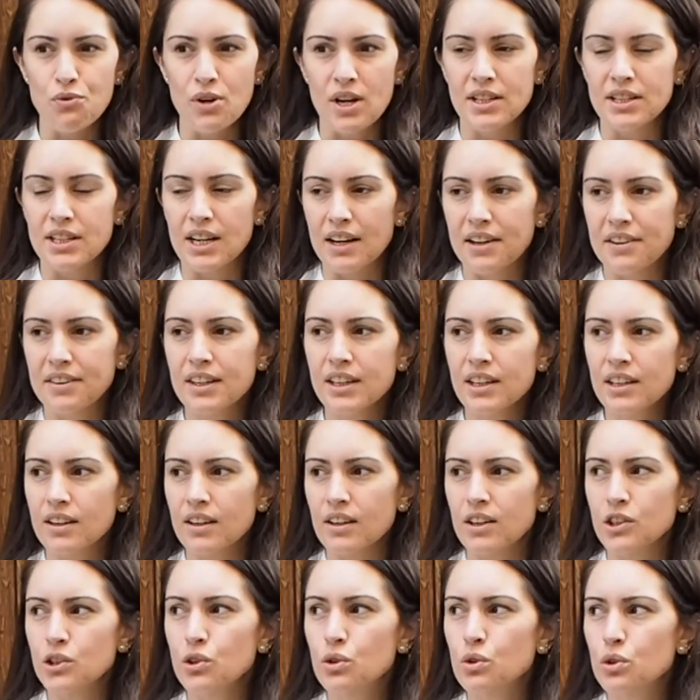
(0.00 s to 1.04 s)
and I think
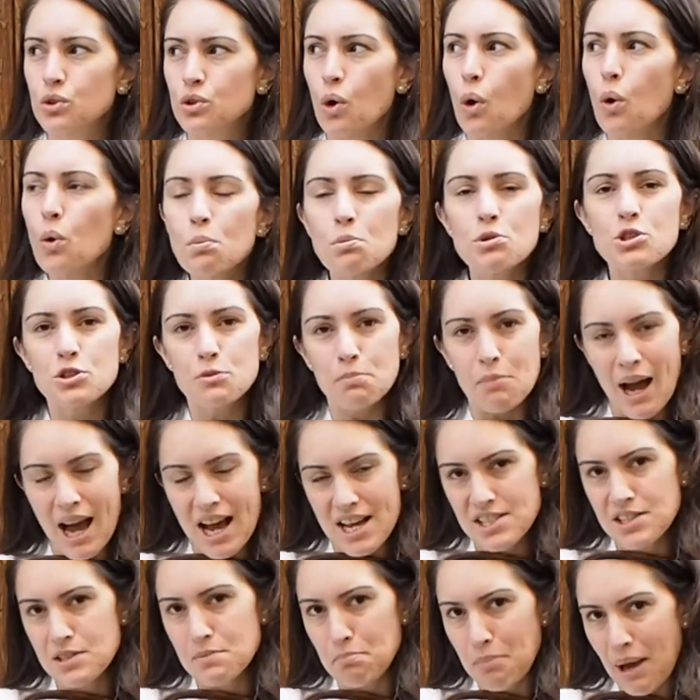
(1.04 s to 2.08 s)
you could almost
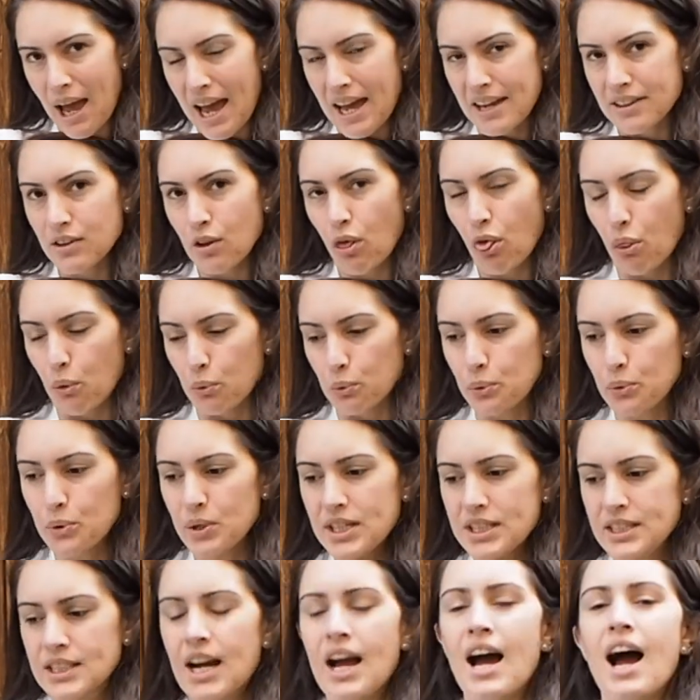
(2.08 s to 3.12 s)
pass a pen through
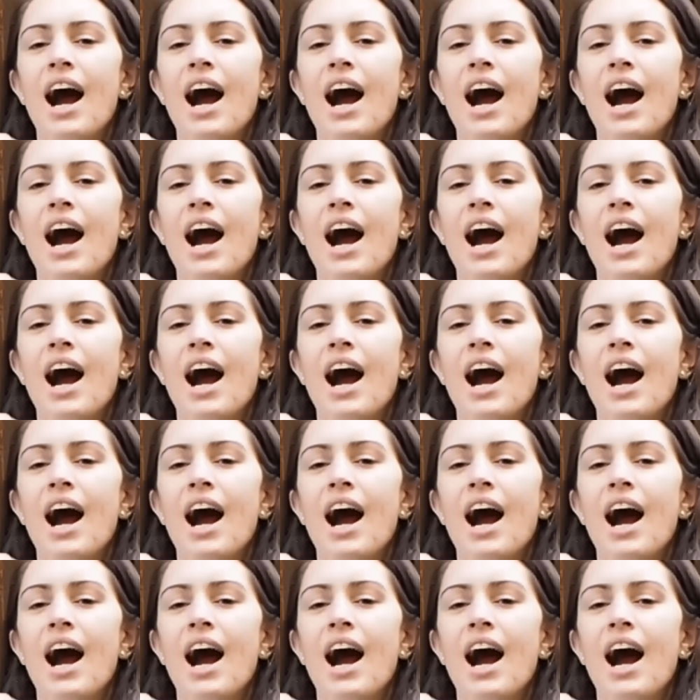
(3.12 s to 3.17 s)
it.